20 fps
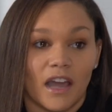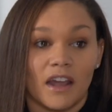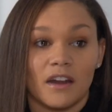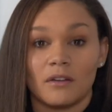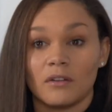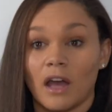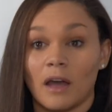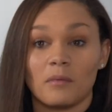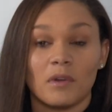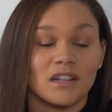
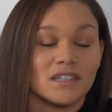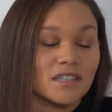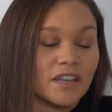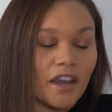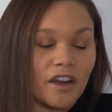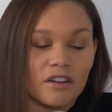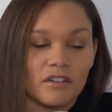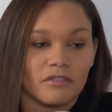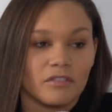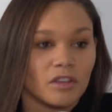I'm not
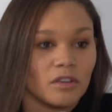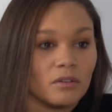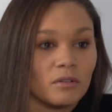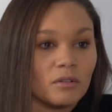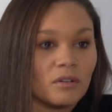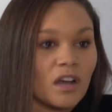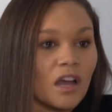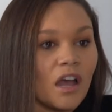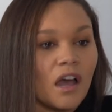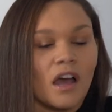scared of
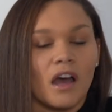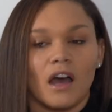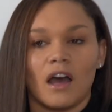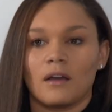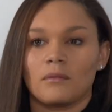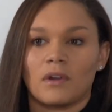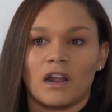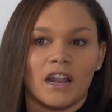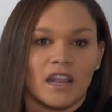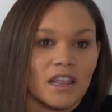you.
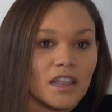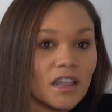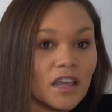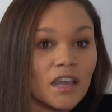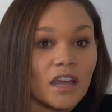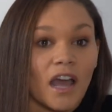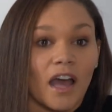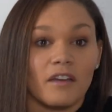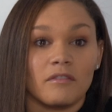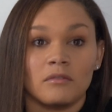I'm not
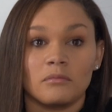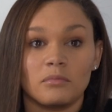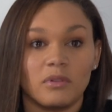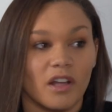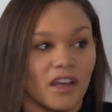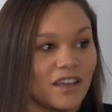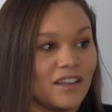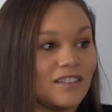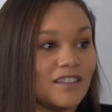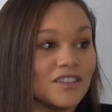anything. I've been
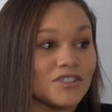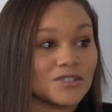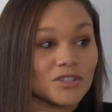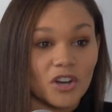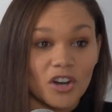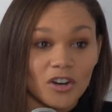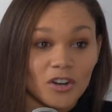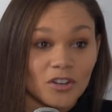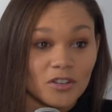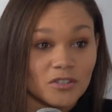playing these
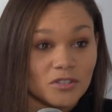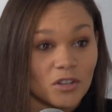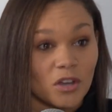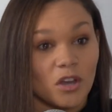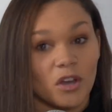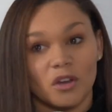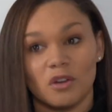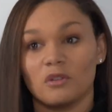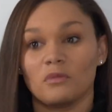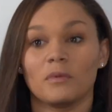girls
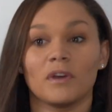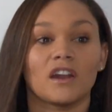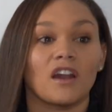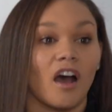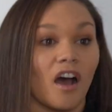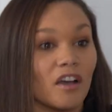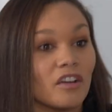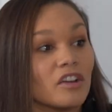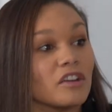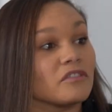who've been
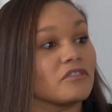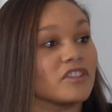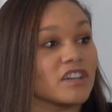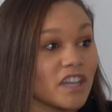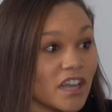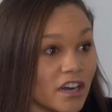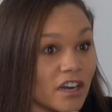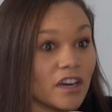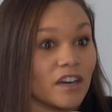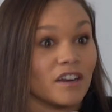hungry for
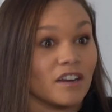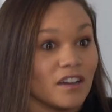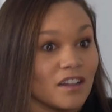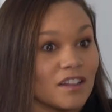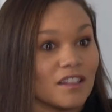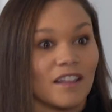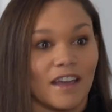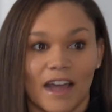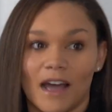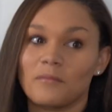dinner.
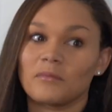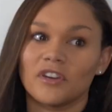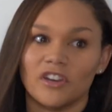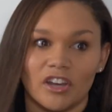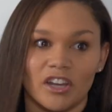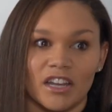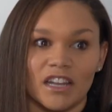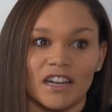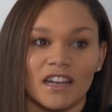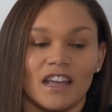Like, I'm
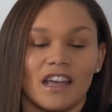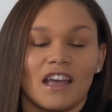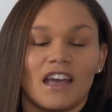good.